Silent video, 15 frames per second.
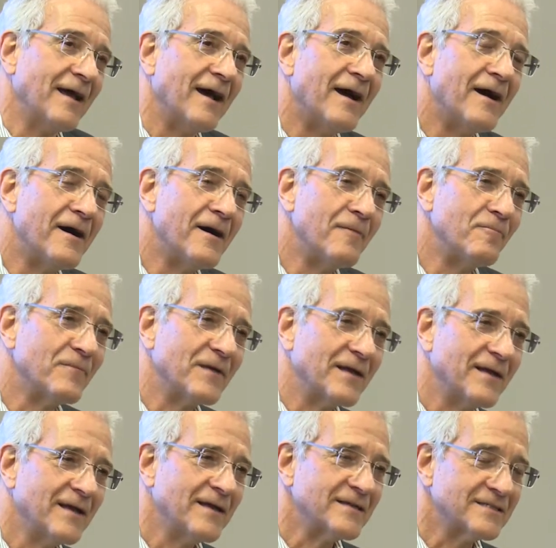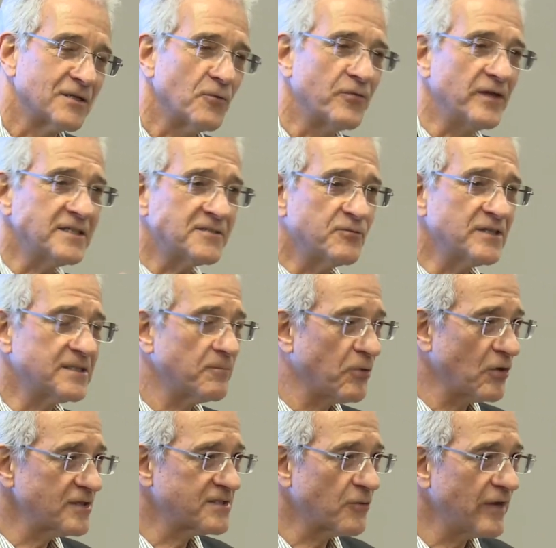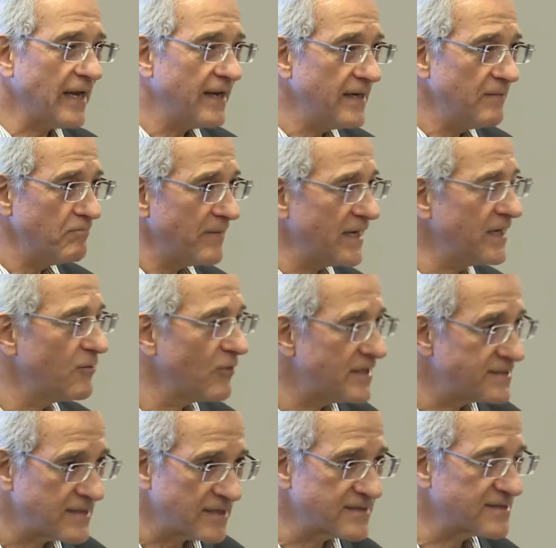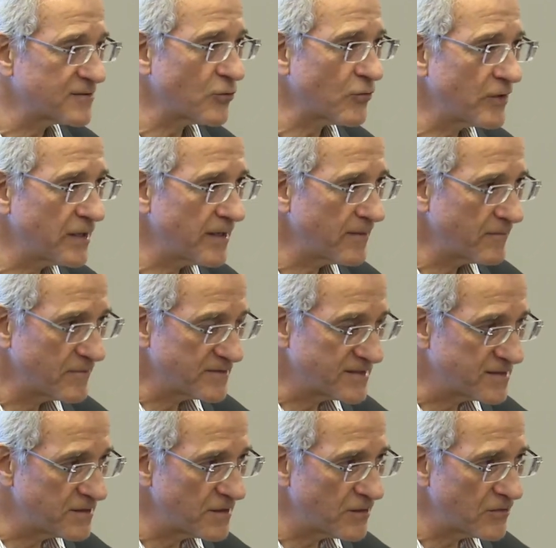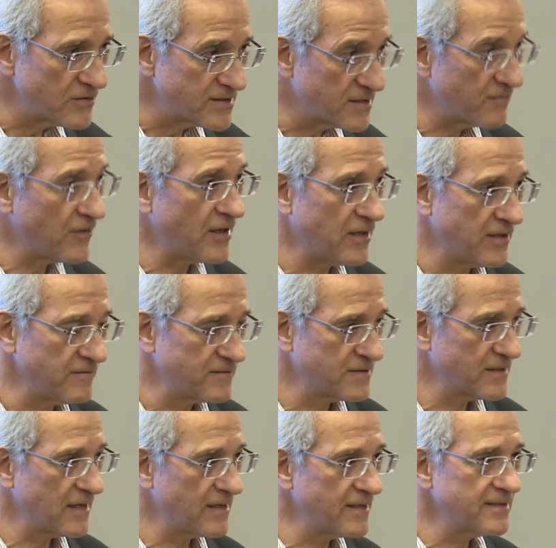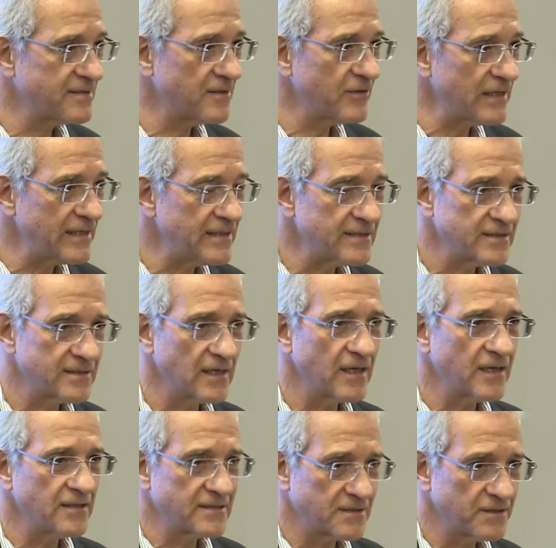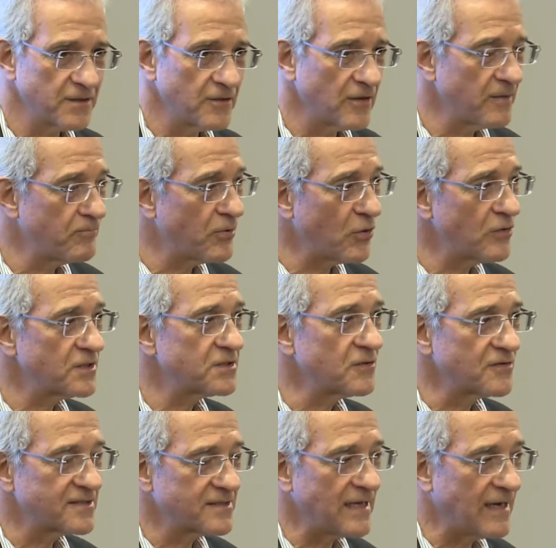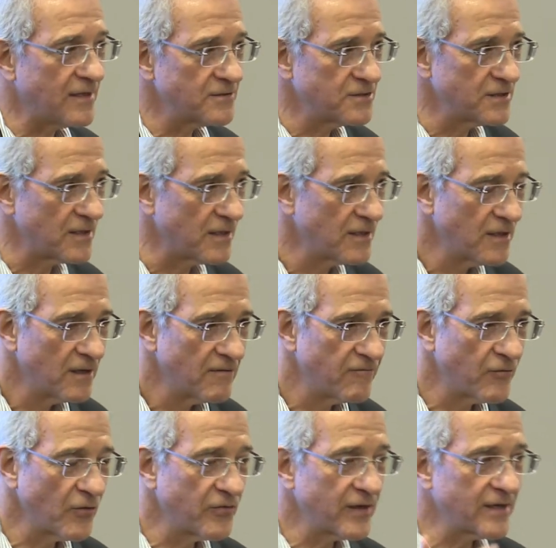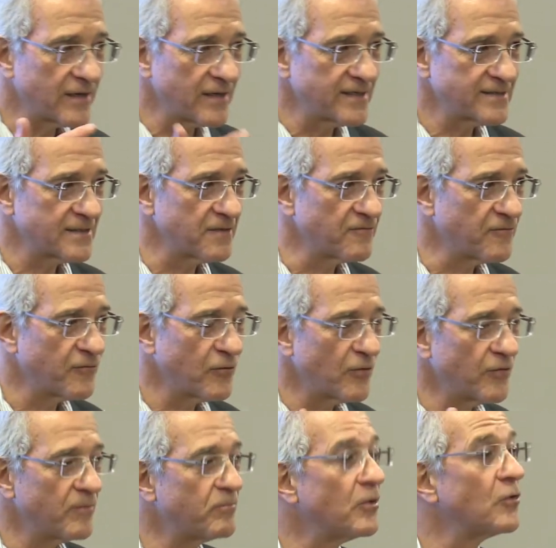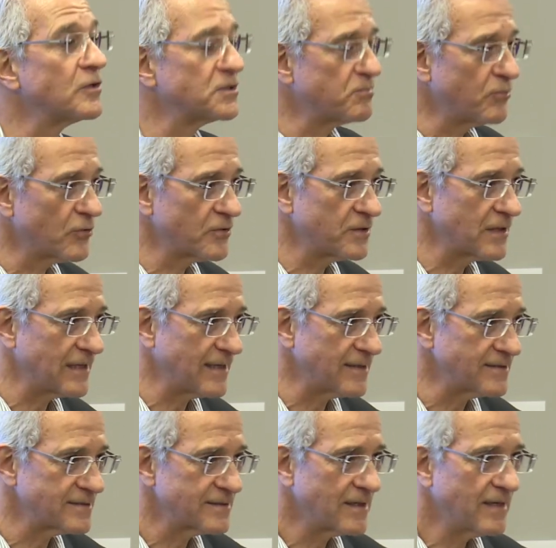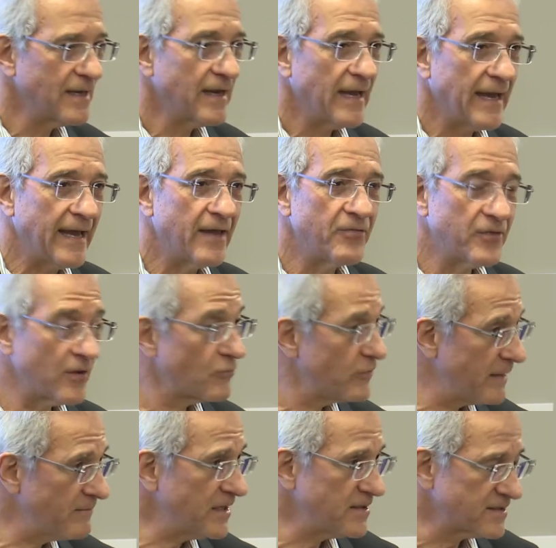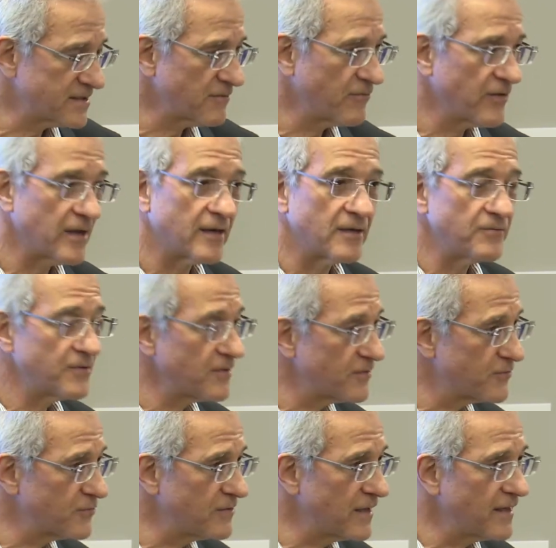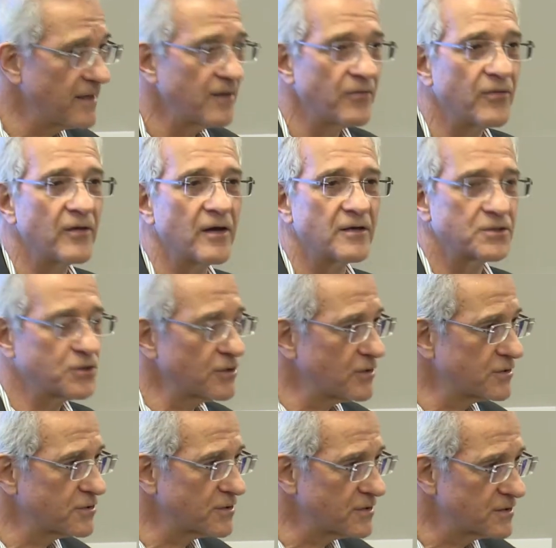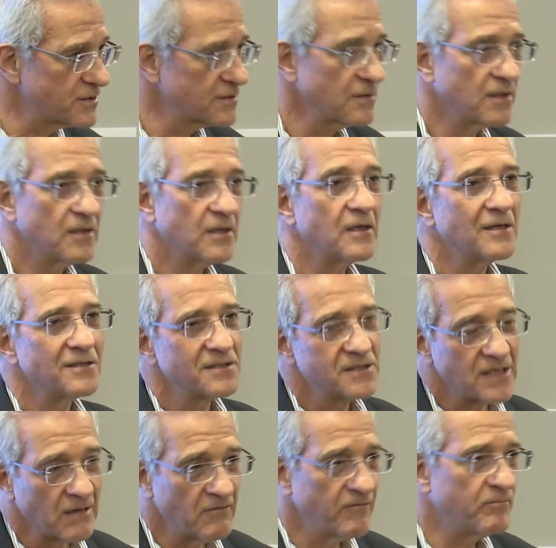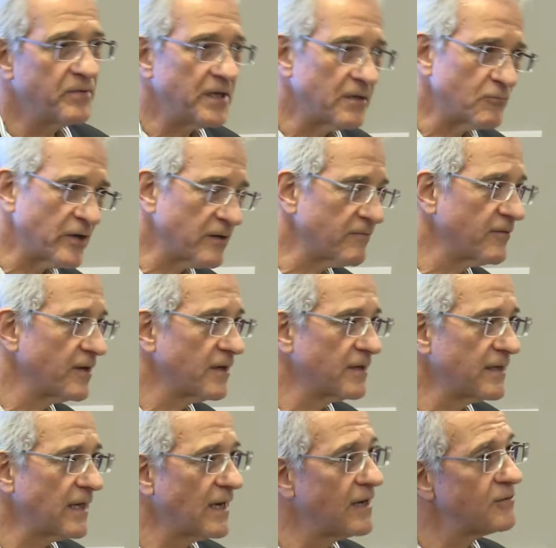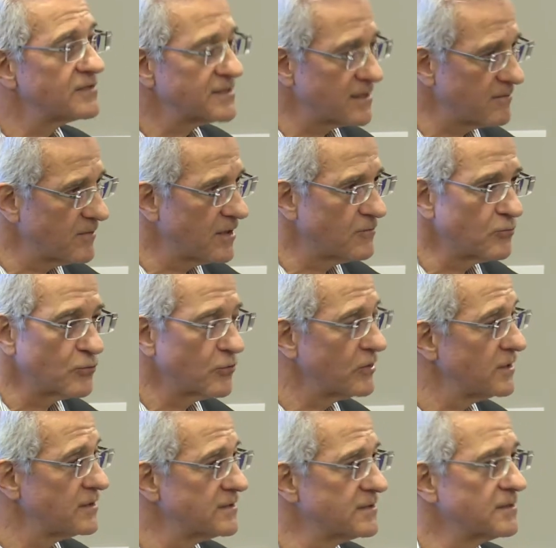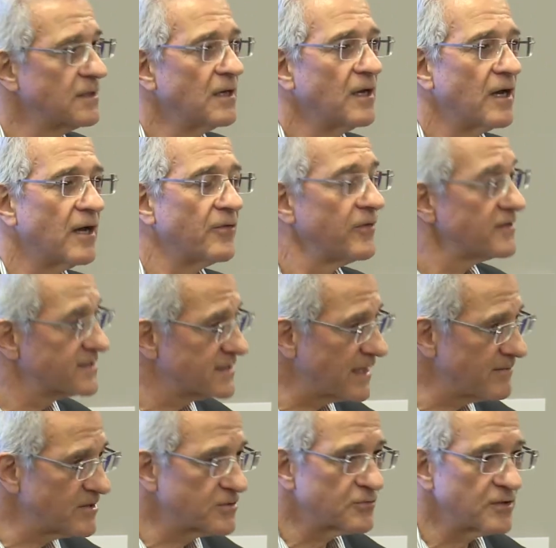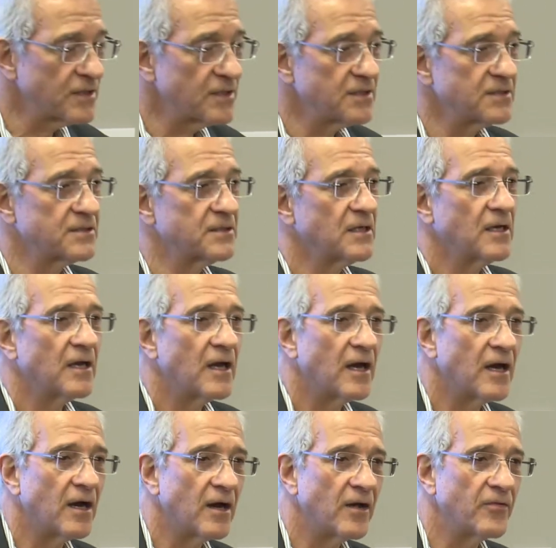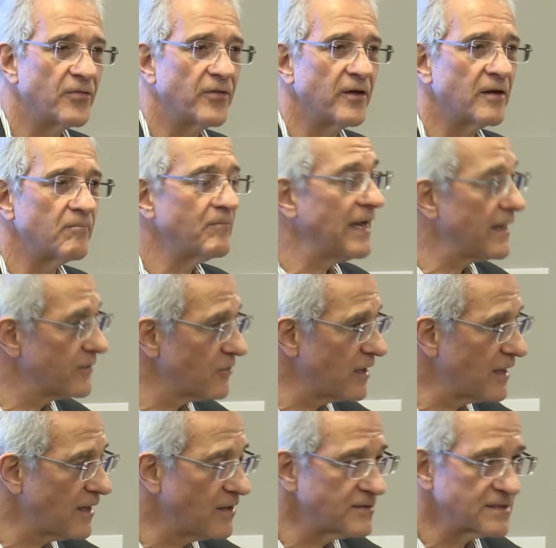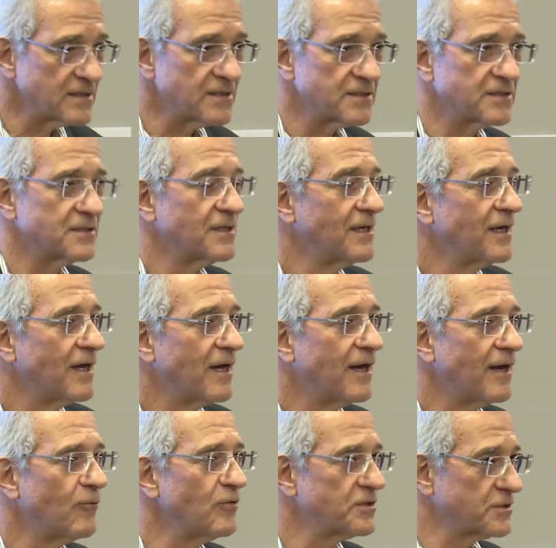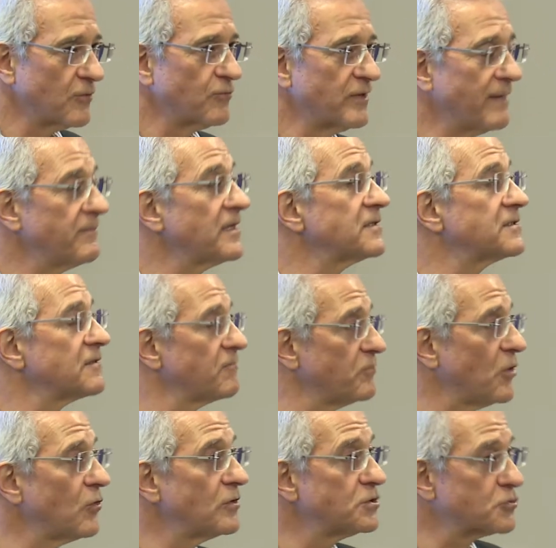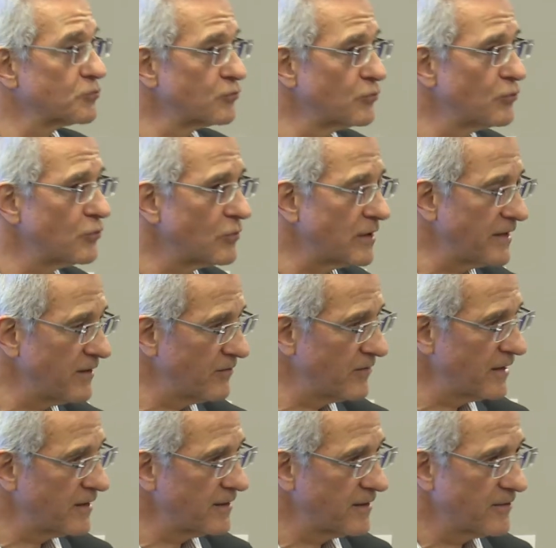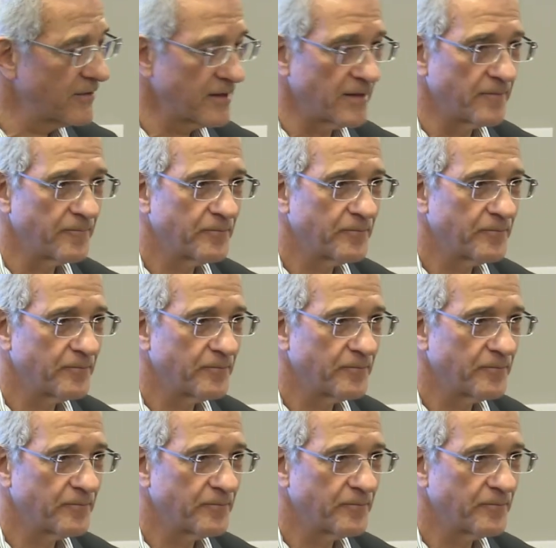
Um, so this was the Polish story, and in many ways that story still survives. That is, there is a still a Polish nostalgia for the Kresy, for the Polish borderlands, and there are remnants of that until today. There are churches, some have been renovated now, some are ruins, uh, there are cemeteries, uh, there are manor houses, uh, which are remnants of Polish rule in that area.